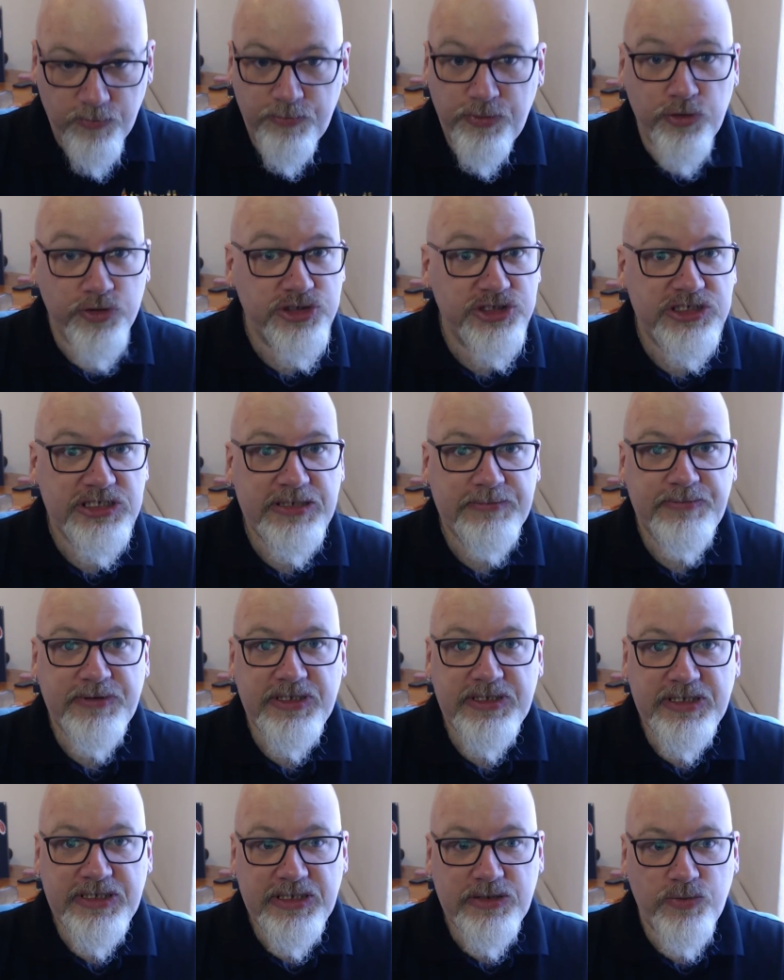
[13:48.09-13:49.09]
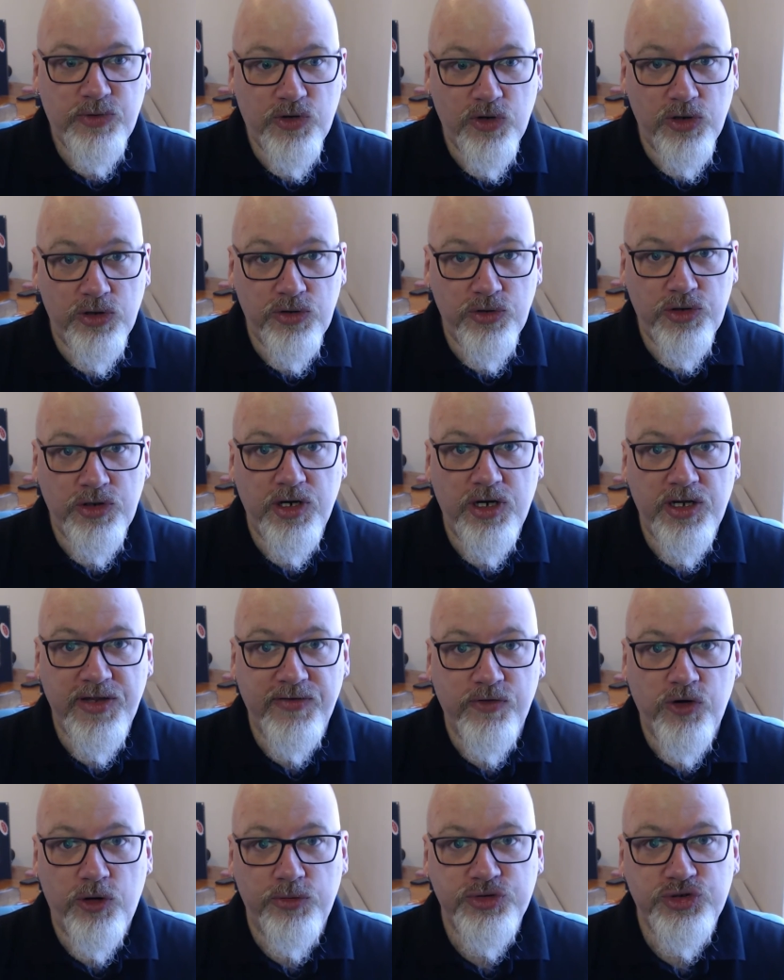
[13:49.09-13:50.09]
post TPD, we've got to look at
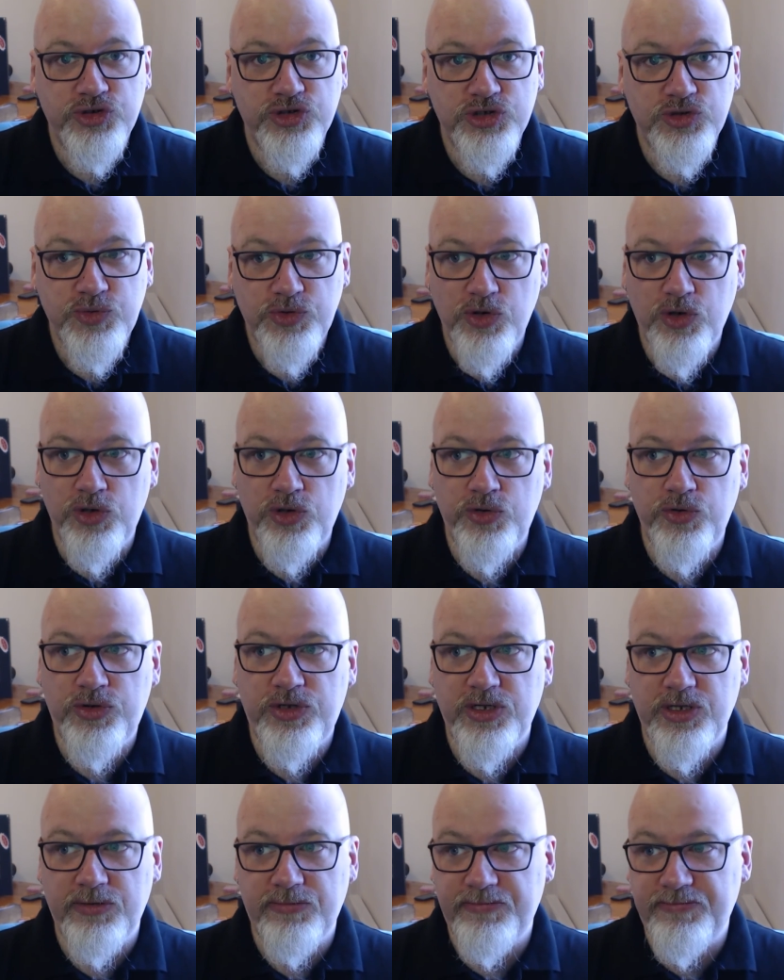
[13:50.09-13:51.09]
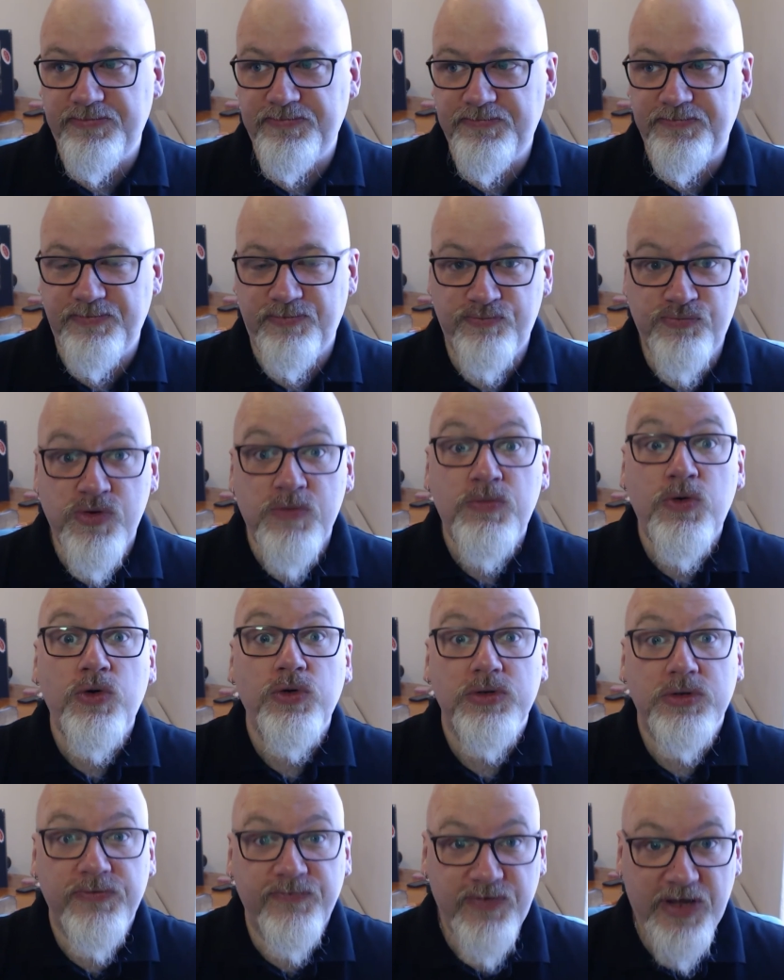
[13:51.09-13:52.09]
other options. We've got to look at
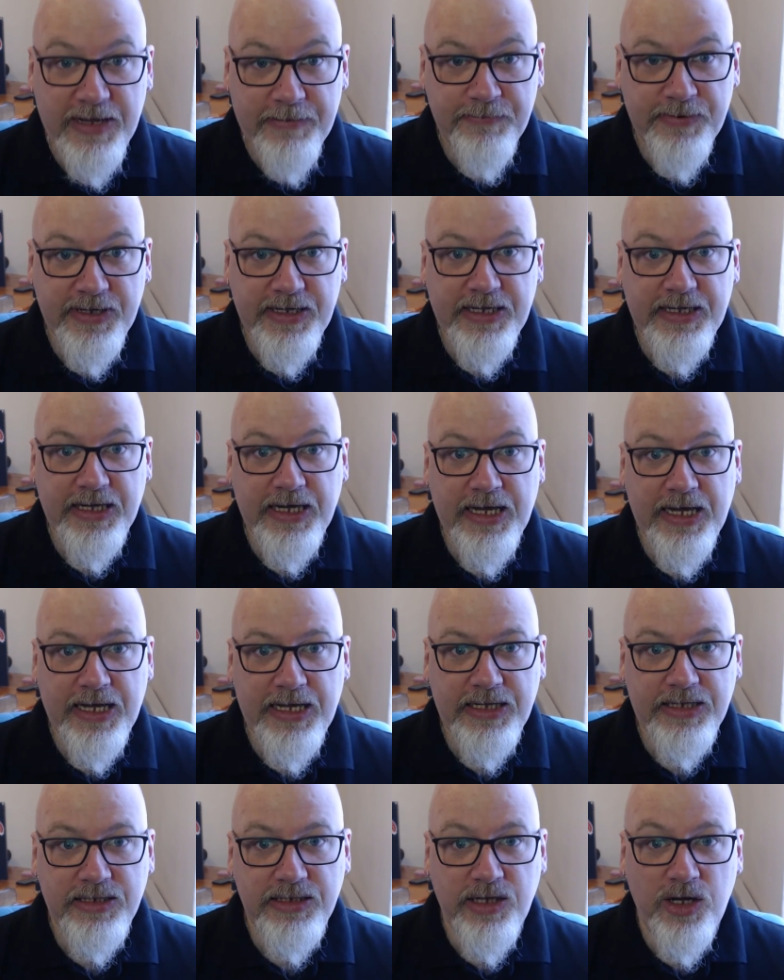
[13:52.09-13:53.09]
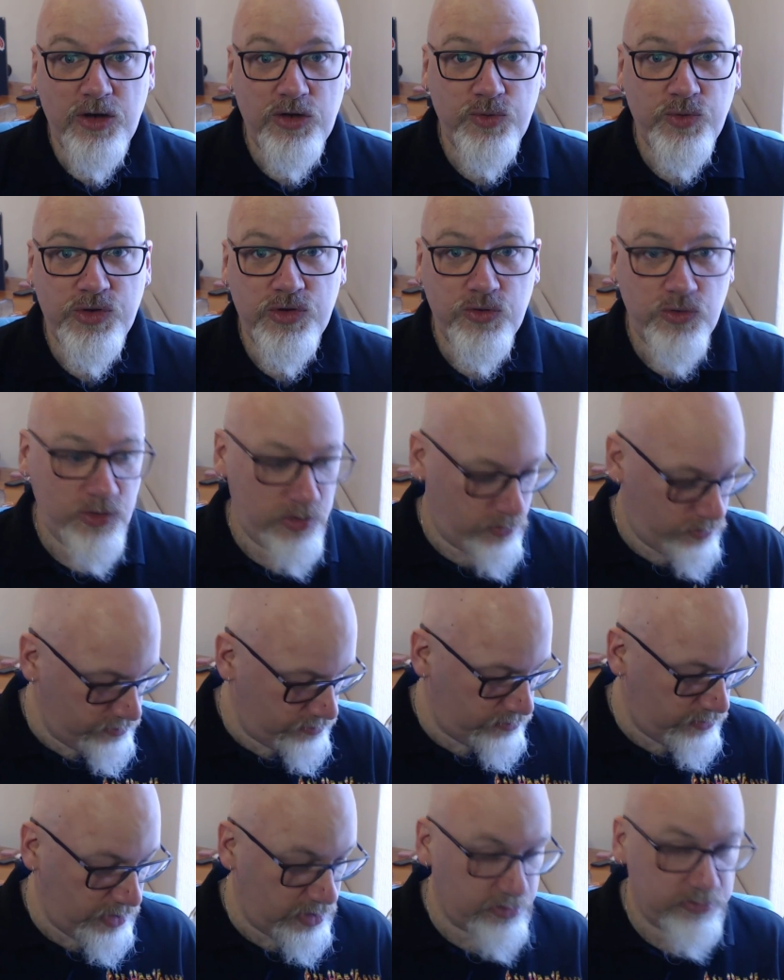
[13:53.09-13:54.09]
promoting vaping, and how do we do it?
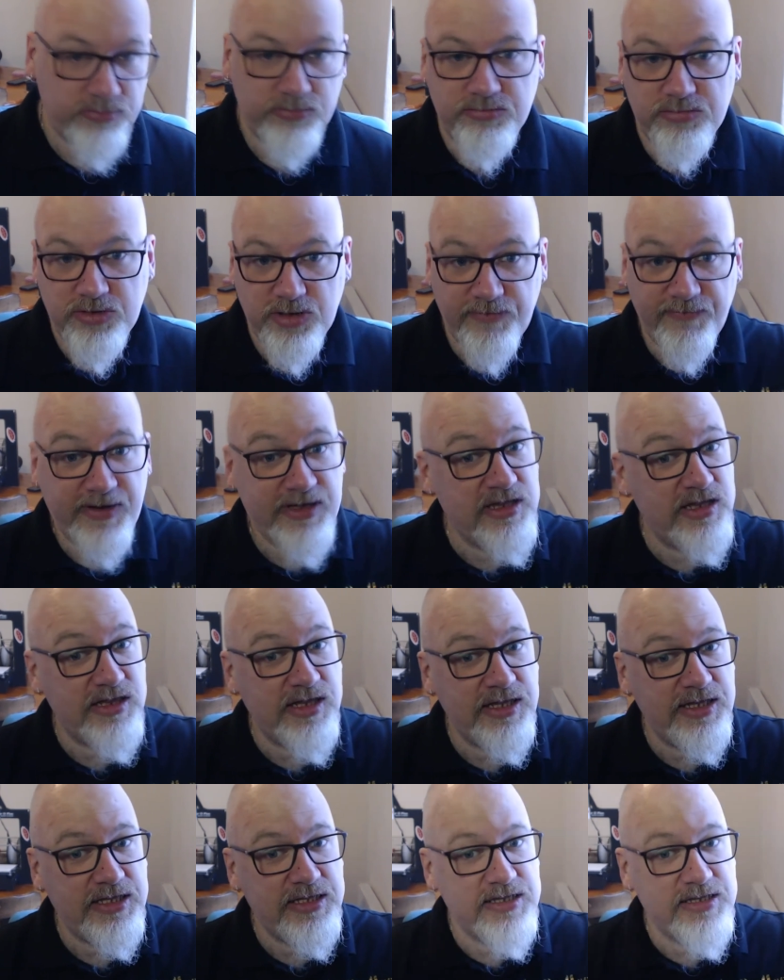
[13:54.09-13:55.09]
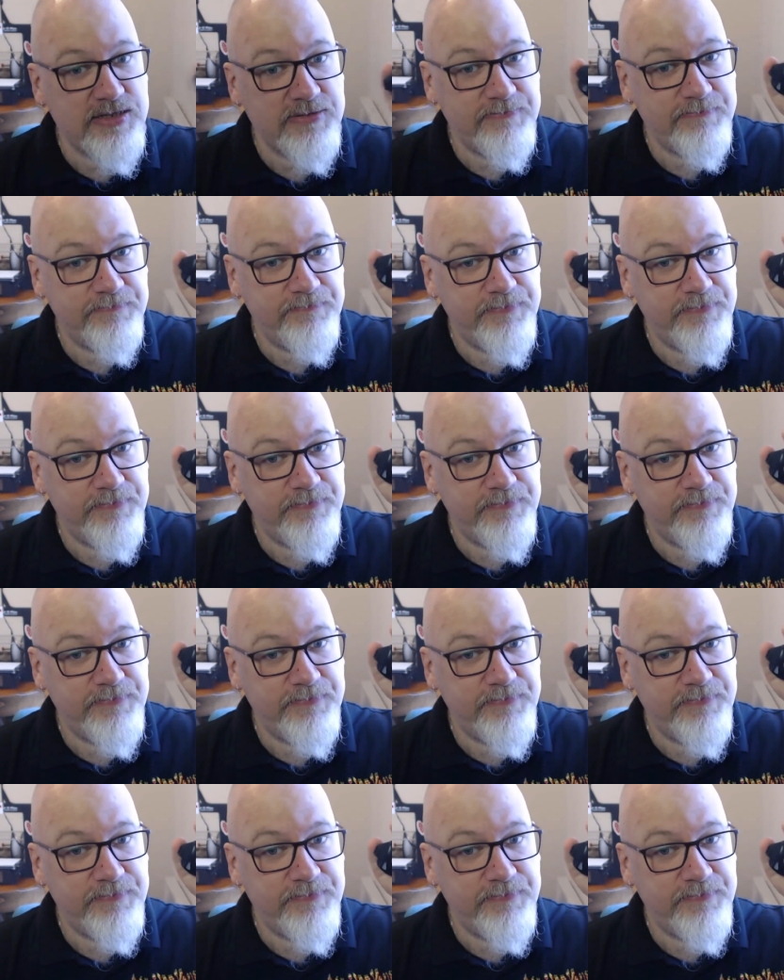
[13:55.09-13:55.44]
Well, devices like this.